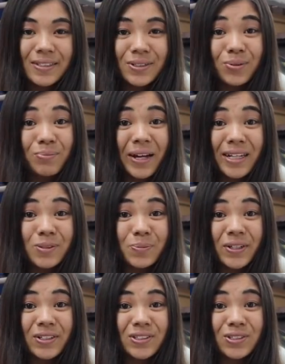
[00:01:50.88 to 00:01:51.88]
So in my
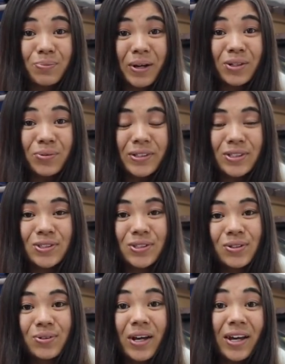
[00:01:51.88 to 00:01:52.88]
experience, no matter what you
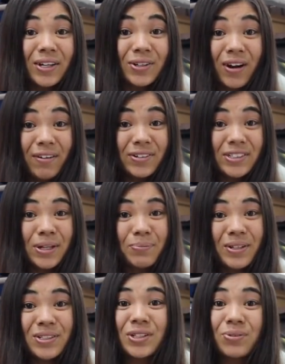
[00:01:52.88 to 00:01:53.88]
do, your average
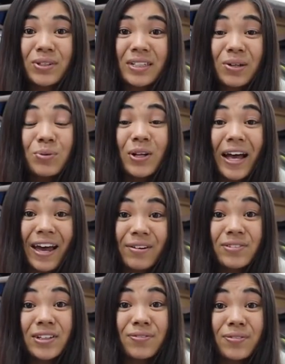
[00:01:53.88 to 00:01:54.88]
MPG rating will
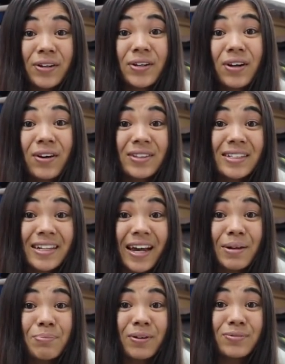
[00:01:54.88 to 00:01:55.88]
heavily vary on the
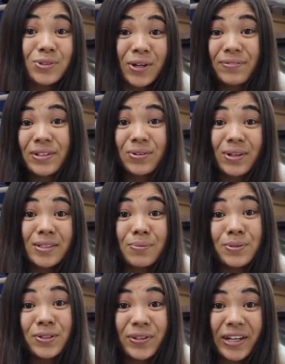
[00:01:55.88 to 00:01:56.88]
type of driving you end
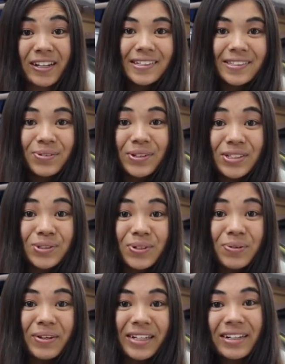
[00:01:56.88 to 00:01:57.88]
up doing. So I just
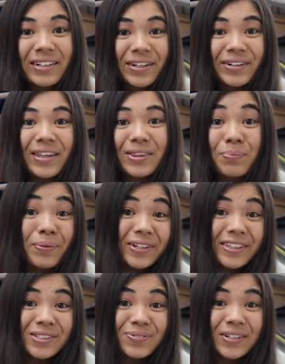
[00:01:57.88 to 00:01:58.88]
want to make it clear that the point
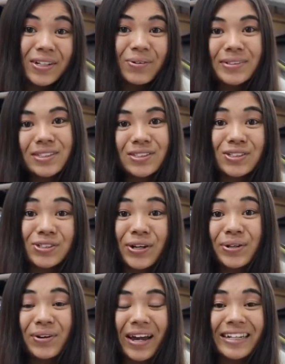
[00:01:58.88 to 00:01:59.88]
of this video isn't to show
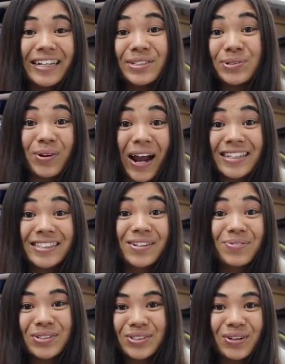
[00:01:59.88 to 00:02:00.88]
you any
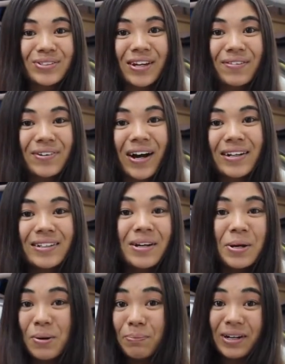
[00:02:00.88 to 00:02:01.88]
drastic results I've gotten,
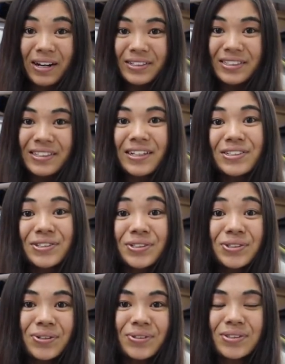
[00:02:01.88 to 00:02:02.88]
but honestly, just
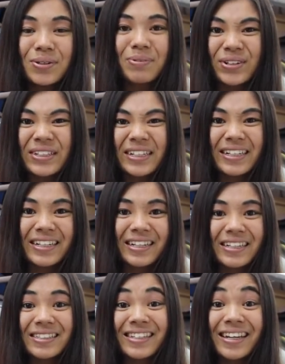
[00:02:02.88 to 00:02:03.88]
show you some really
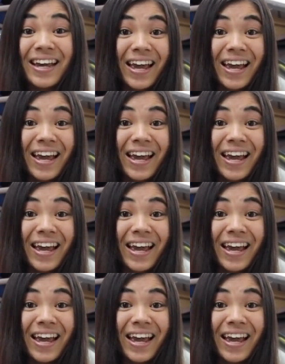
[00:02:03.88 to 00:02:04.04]
easy